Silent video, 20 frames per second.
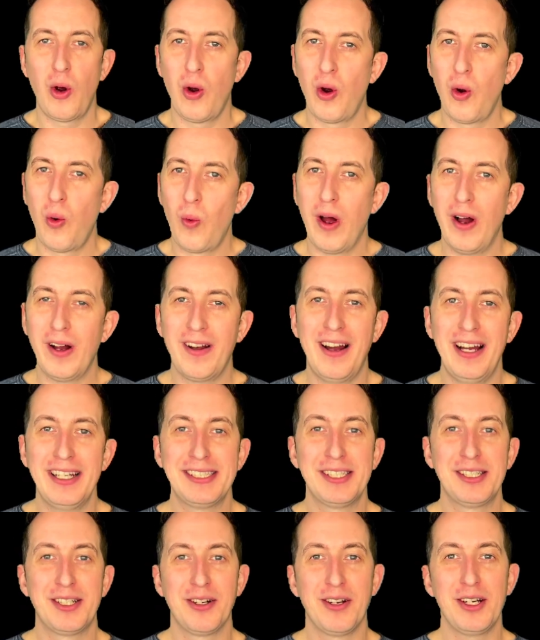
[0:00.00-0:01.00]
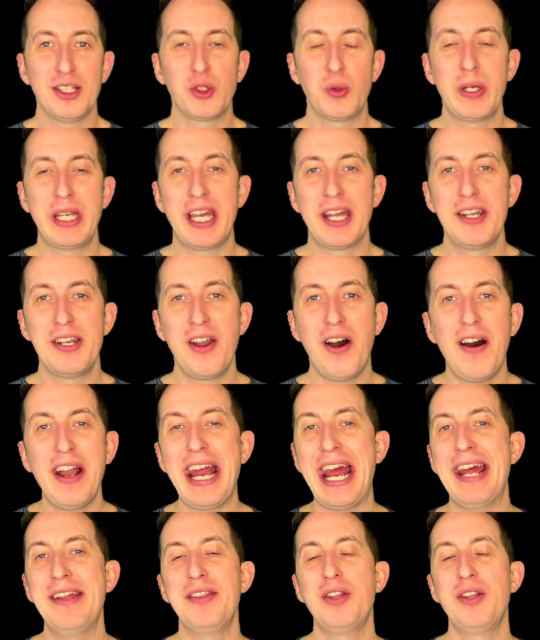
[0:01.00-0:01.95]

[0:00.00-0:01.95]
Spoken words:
Well, guys and girls, we cannot end